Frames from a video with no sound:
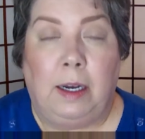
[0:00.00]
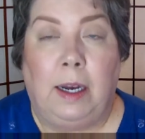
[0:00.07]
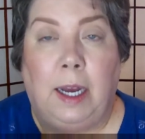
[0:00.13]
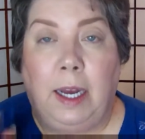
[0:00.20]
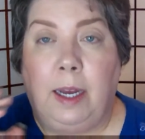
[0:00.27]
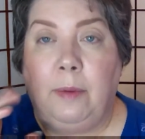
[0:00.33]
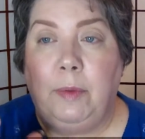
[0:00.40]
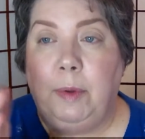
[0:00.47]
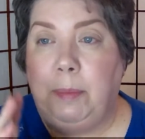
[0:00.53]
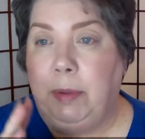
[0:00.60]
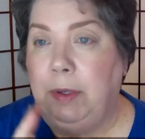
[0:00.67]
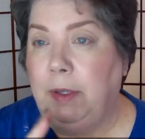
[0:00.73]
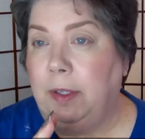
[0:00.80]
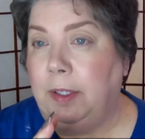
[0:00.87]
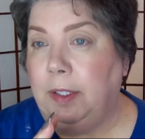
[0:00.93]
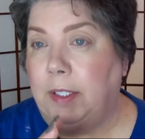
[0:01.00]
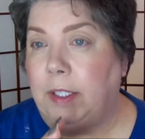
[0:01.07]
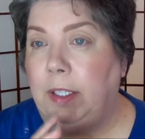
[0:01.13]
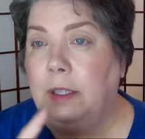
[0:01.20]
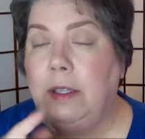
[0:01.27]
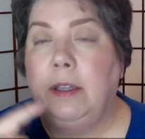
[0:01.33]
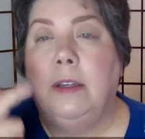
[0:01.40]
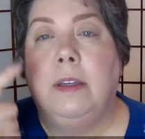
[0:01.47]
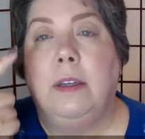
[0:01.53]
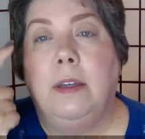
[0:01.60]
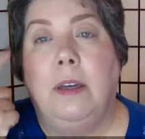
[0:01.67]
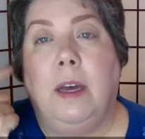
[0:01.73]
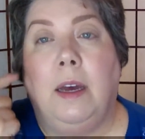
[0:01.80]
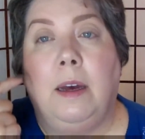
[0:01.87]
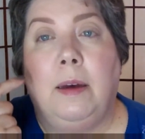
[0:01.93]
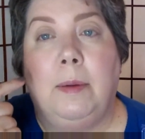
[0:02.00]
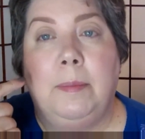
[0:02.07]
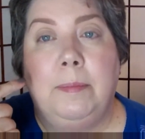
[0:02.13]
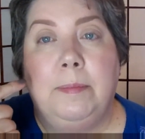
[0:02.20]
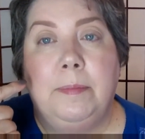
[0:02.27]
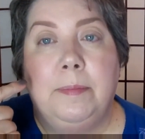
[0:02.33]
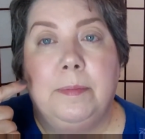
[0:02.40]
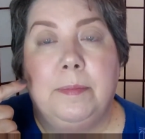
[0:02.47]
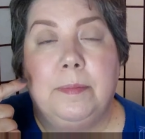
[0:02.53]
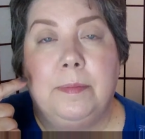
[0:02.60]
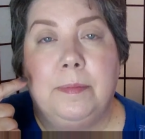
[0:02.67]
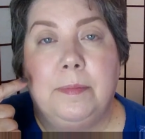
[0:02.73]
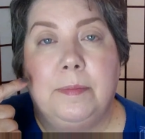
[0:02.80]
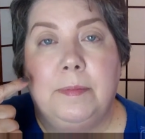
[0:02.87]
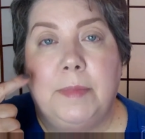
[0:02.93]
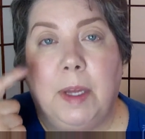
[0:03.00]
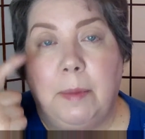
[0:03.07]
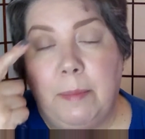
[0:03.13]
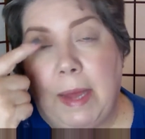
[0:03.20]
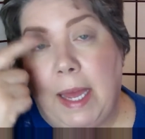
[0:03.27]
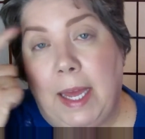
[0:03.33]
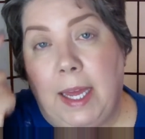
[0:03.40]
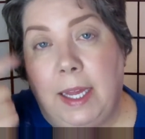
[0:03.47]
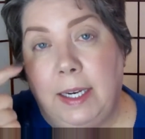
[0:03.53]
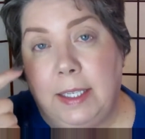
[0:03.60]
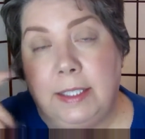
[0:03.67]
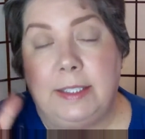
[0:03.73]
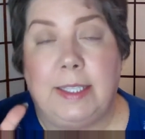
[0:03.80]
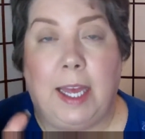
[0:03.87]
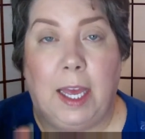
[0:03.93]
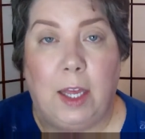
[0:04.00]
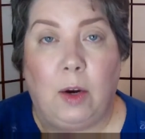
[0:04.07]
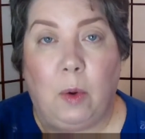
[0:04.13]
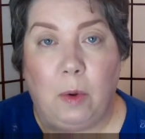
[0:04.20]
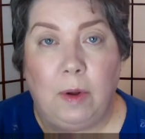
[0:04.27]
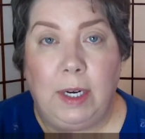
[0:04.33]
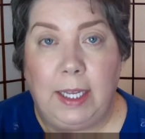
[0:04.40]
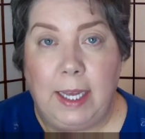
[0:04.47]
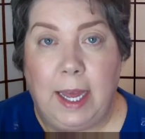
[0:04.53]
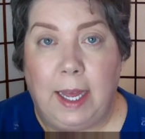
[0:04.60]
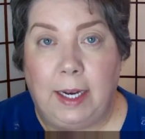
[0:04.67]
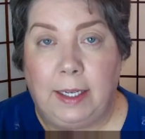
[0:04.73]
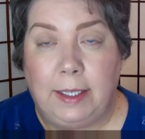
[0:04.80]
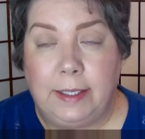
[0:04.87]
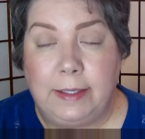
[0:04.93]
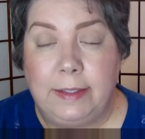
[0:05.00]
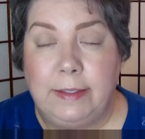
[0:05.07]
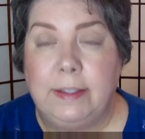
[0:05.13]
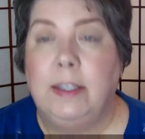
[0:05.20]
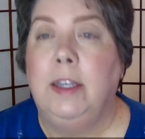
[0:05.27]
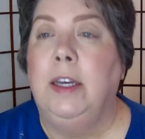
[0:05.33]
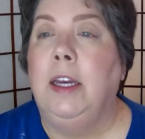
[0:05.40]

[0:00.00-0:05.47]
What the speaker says: I would put on my eyelids, I had oily eyelids,